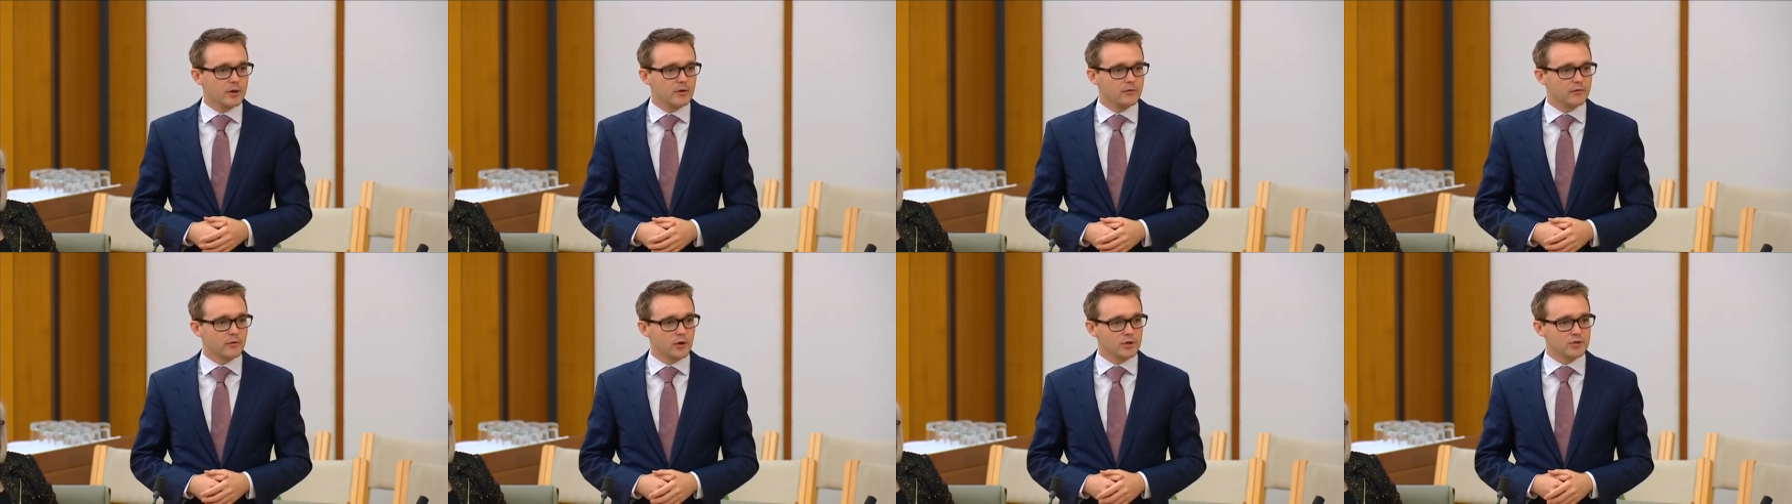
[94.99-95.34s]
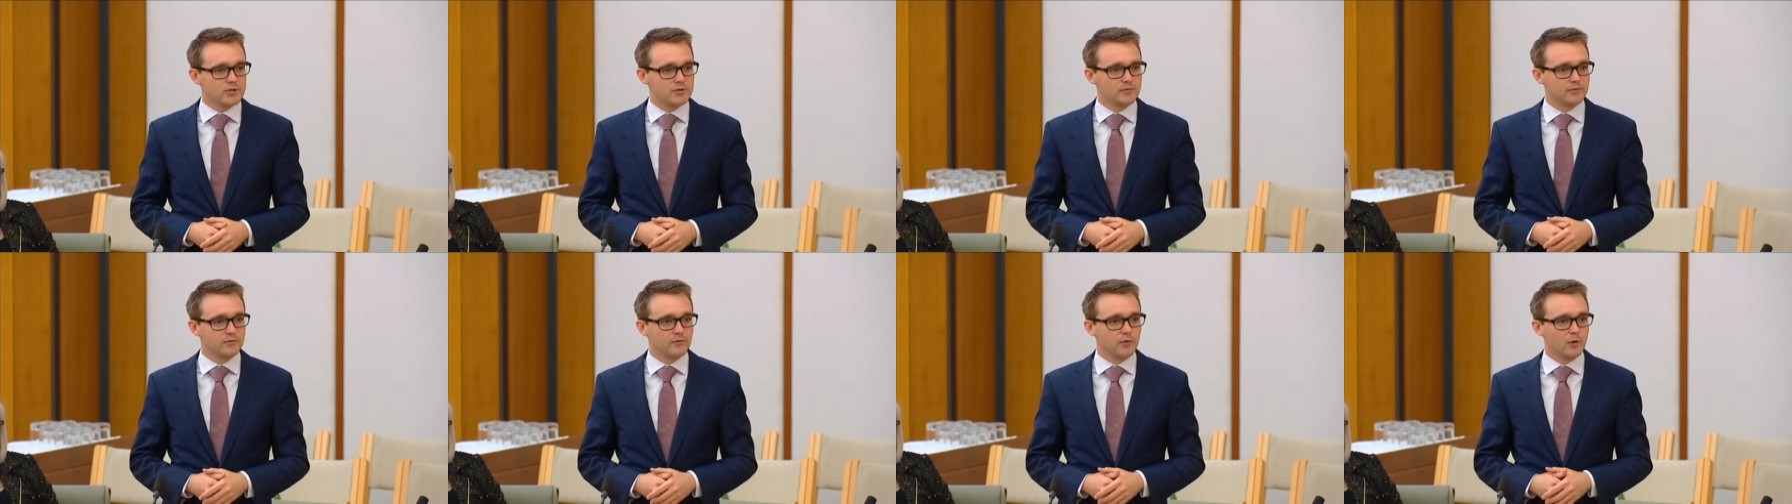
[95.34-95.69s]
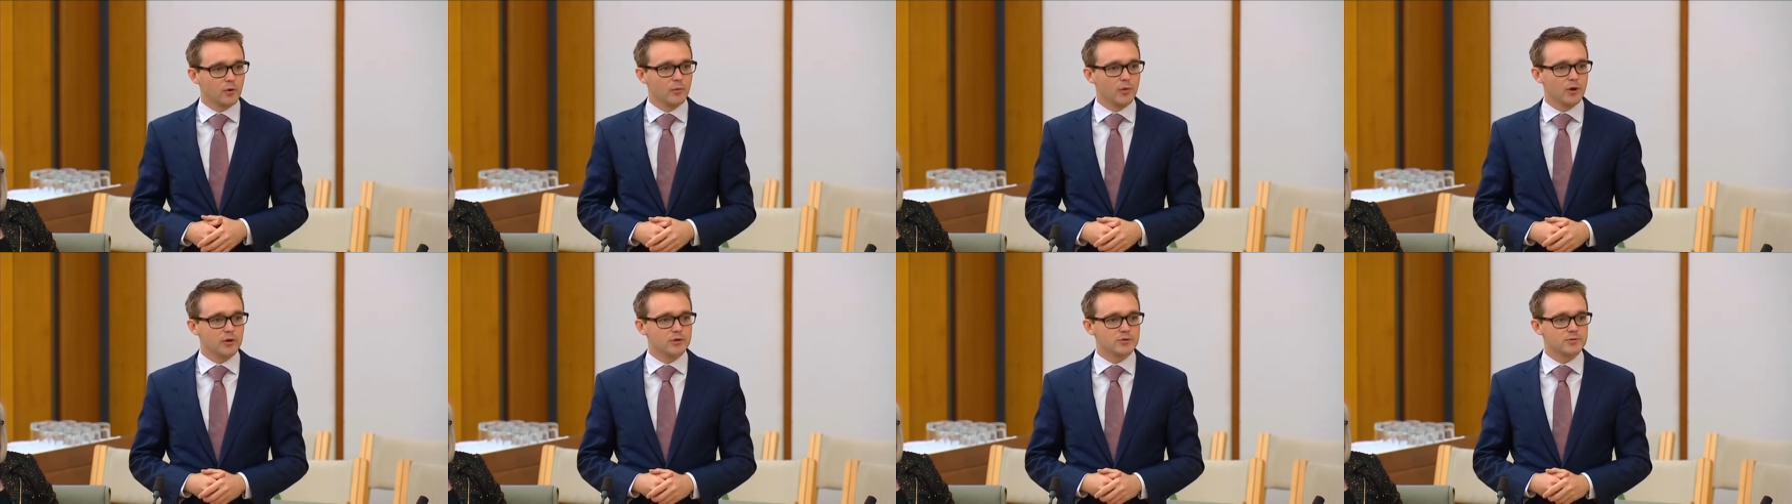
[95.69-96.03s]
first and
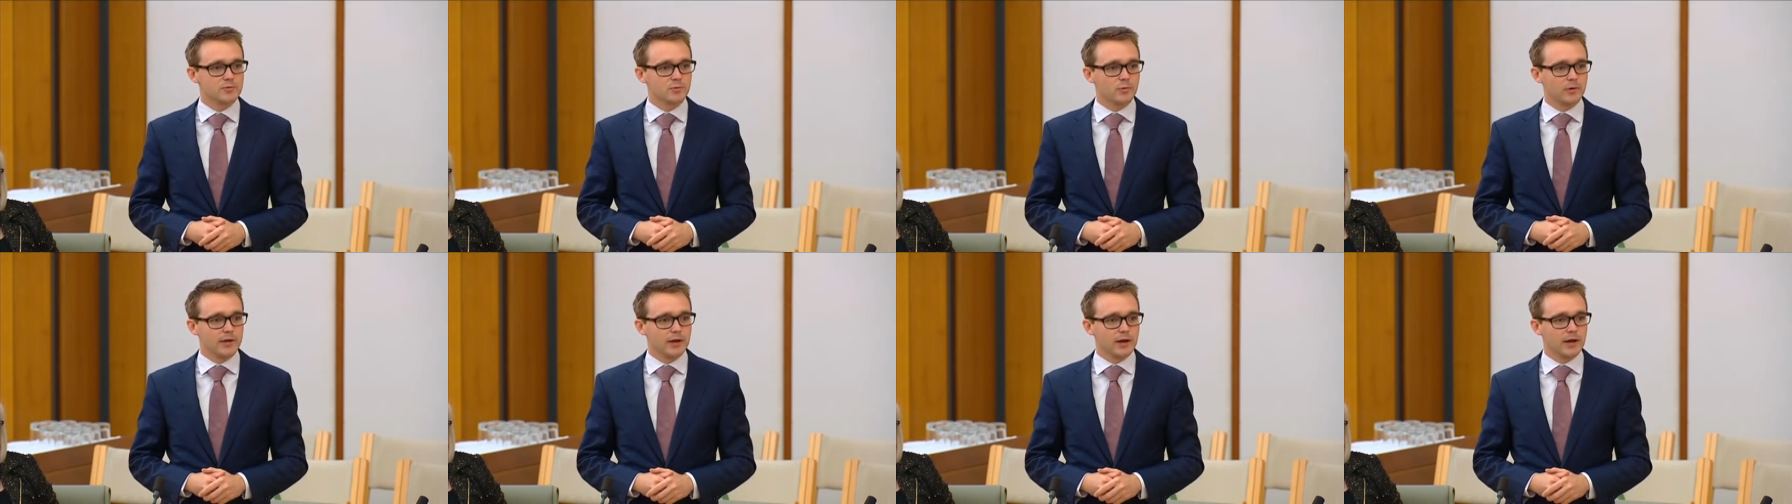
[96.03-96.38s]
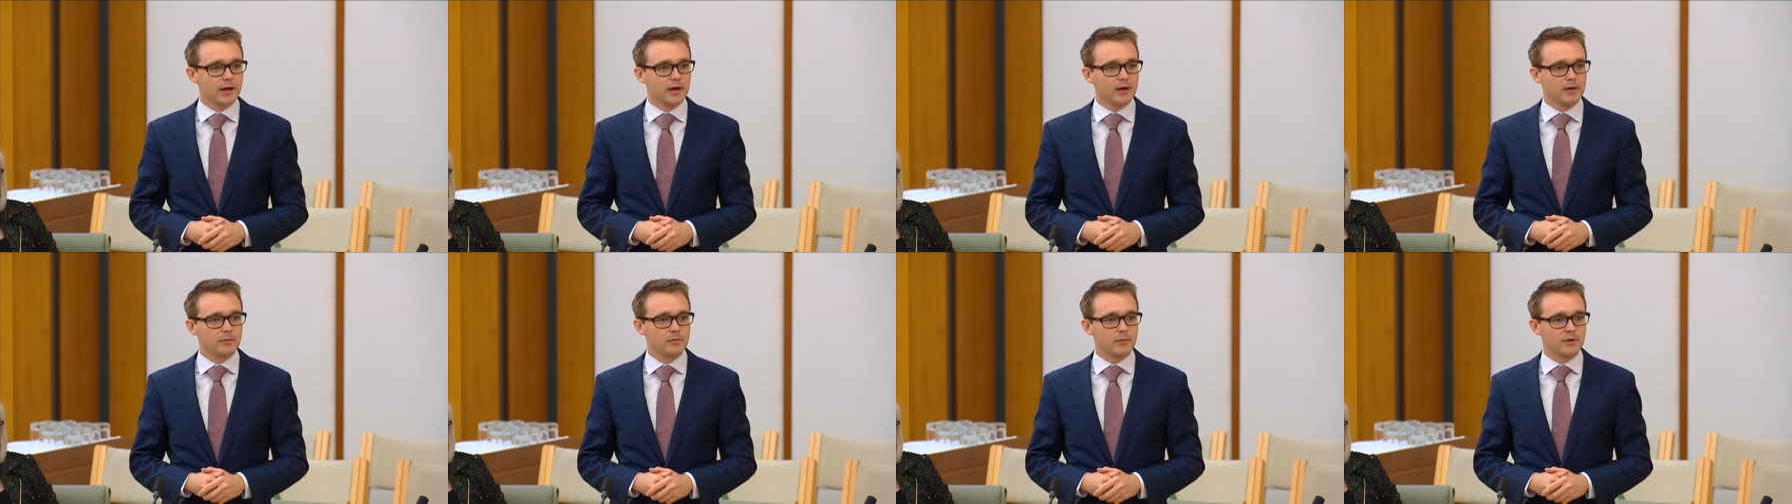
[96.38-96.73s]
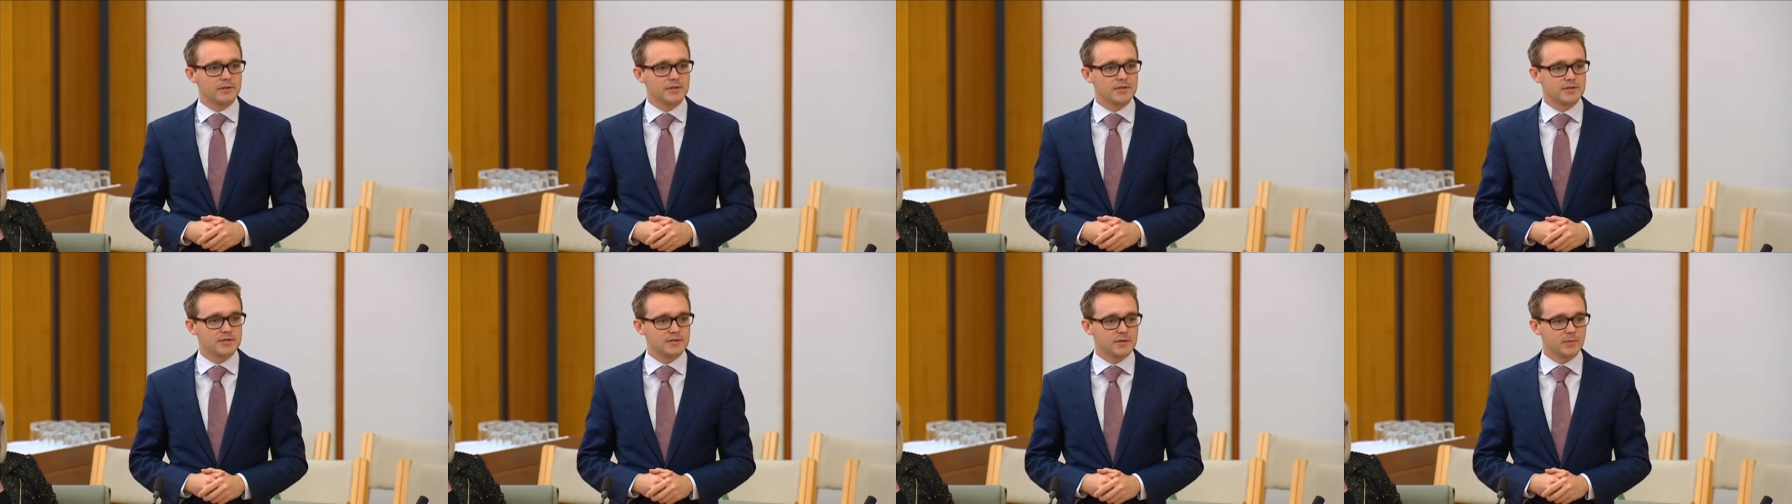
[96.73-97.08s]
foremost, we are
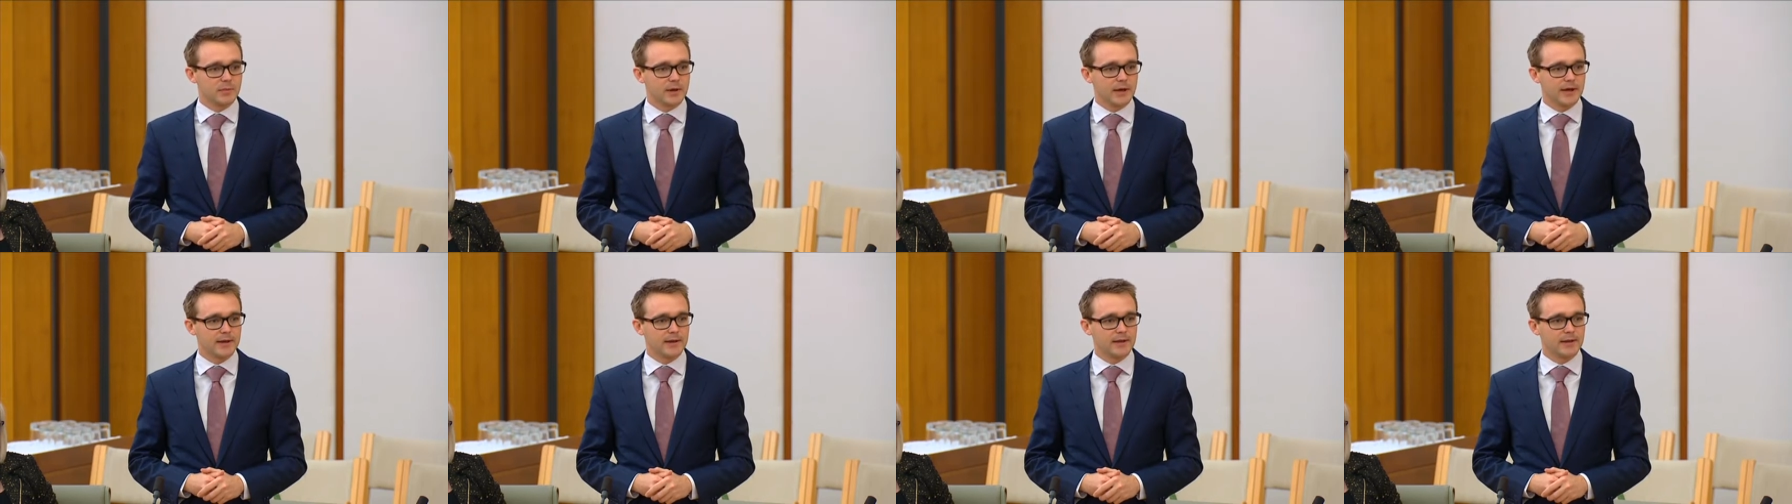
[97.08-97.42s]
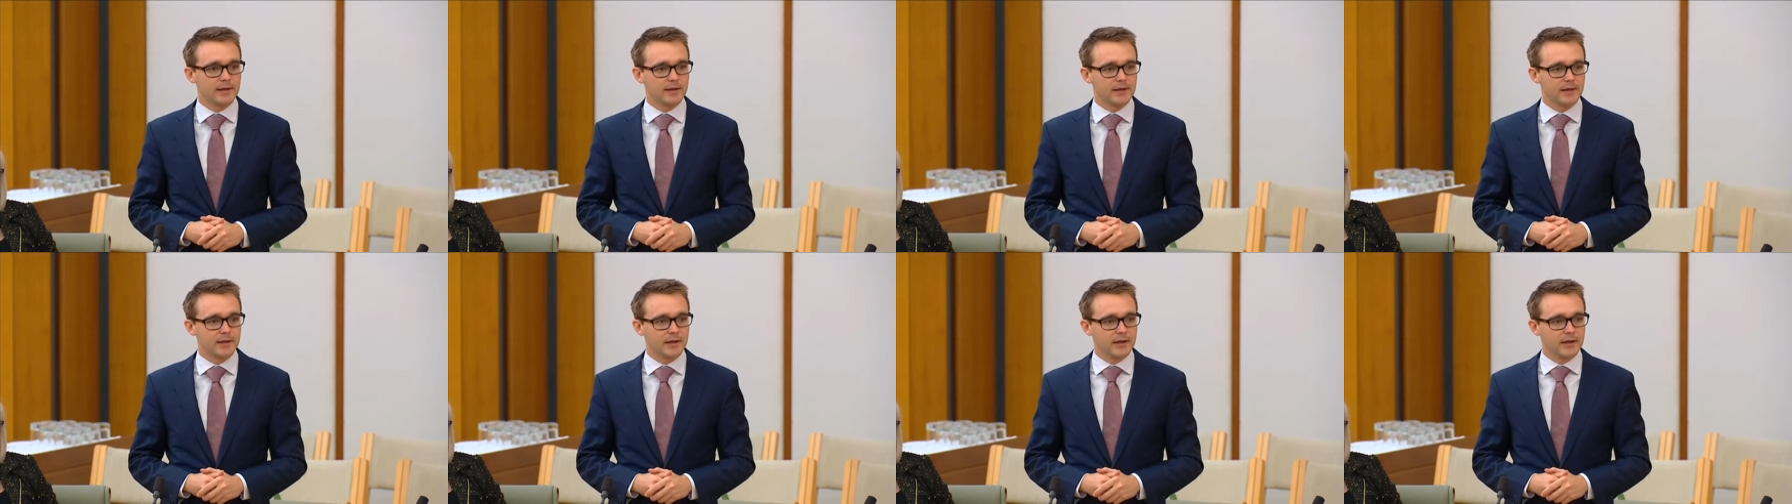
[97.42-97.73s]
participating